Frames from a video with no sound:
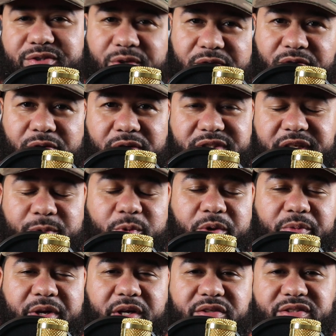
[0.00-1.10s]
So, of course, he
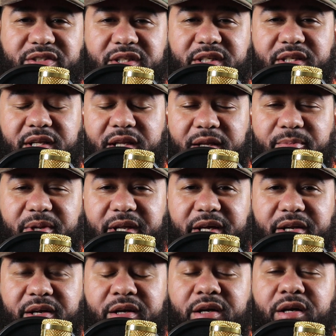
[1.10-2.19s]
wouldn't be interested in an
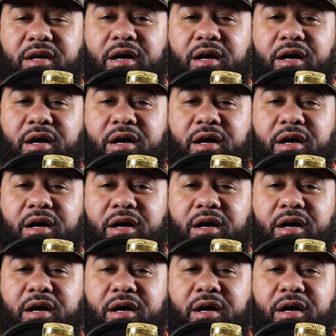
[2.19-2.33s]
eliminator.